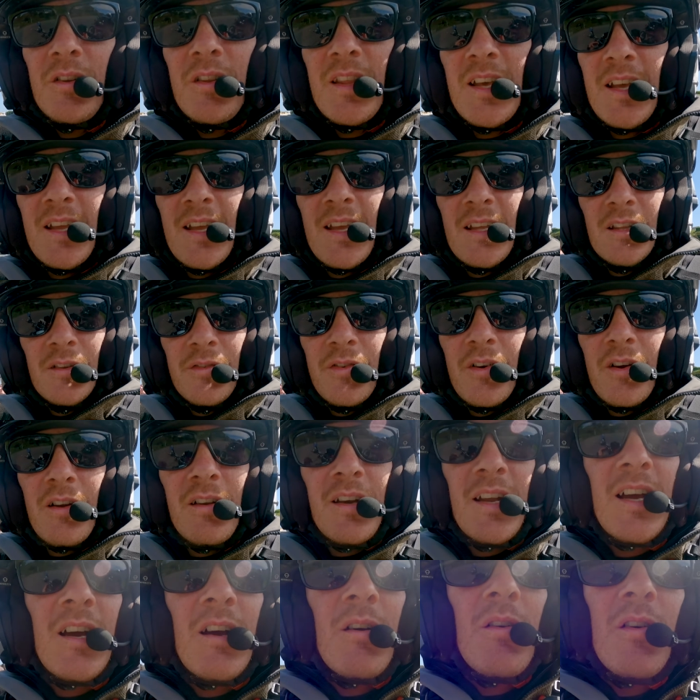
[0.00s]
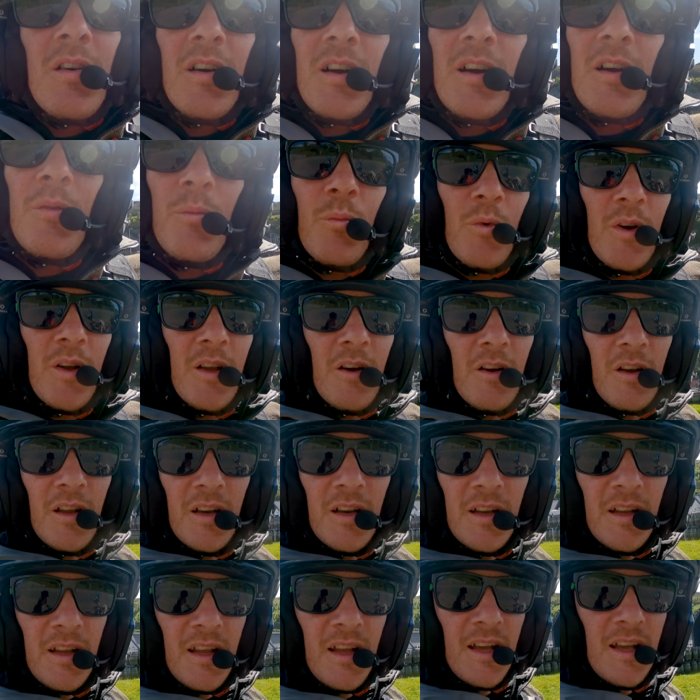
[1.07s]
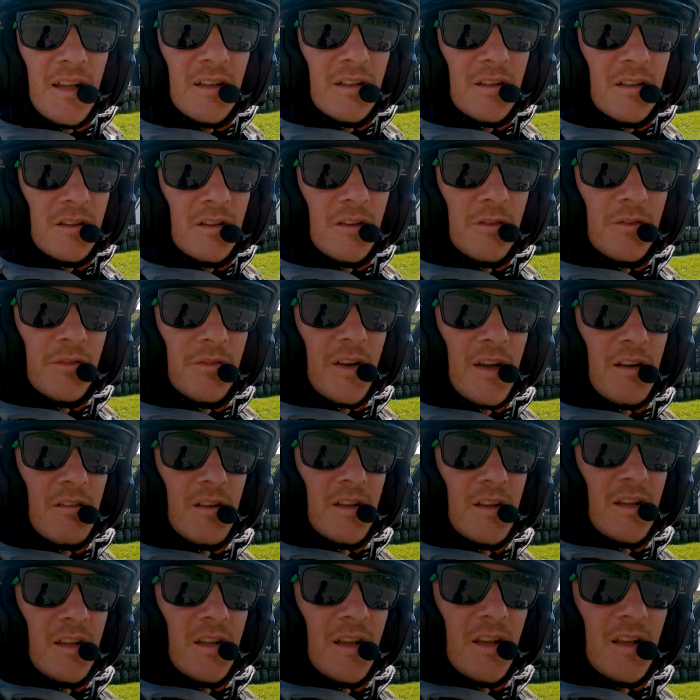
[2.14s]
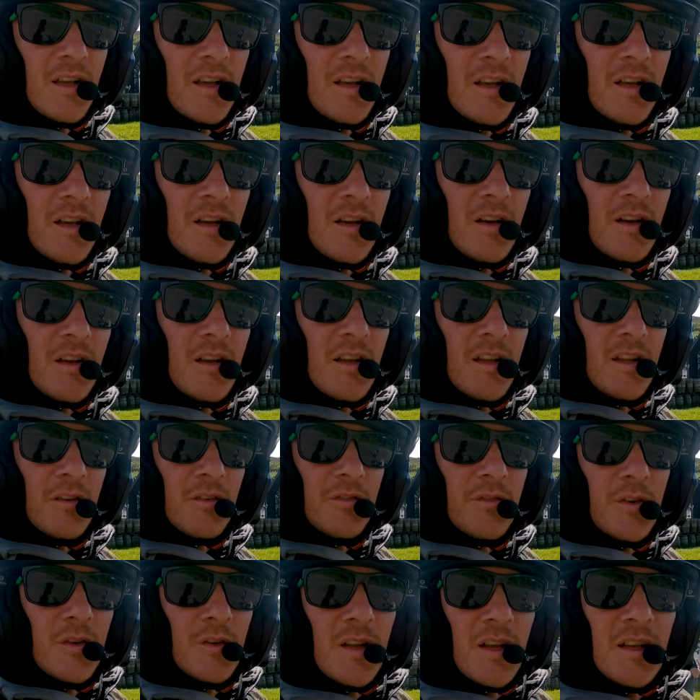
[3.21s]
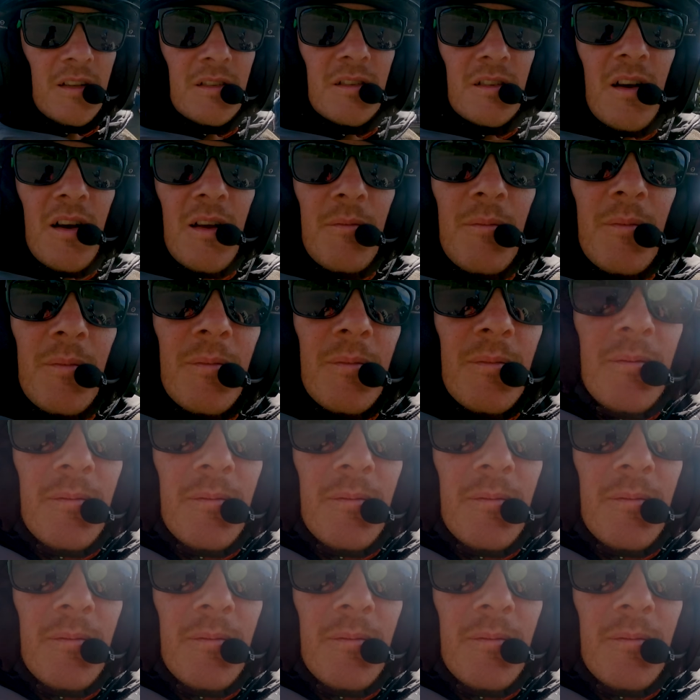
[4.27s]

So they're getting the ferry now, and we are going to get the ferry uh, in a few days' time.